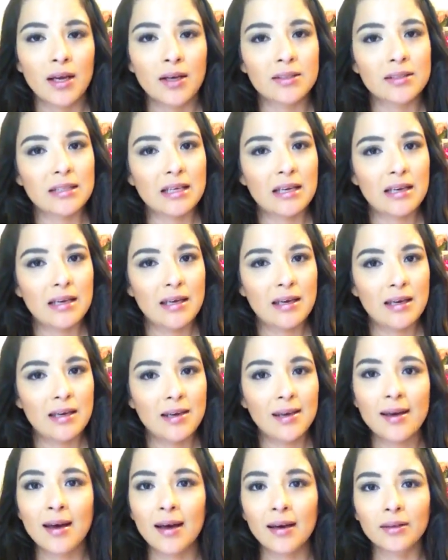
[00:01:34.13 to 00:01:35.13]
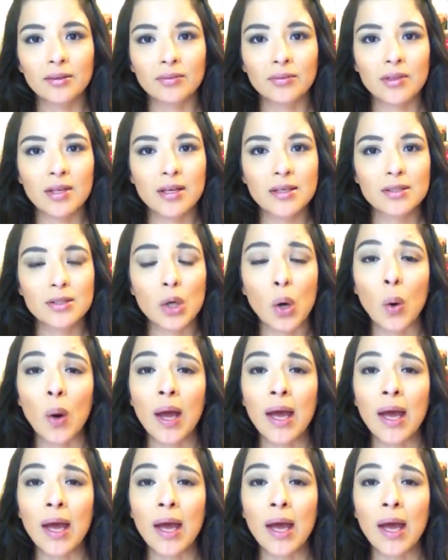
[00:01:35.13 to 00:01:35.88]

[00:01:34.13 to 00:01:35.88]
I was like, I don't think so.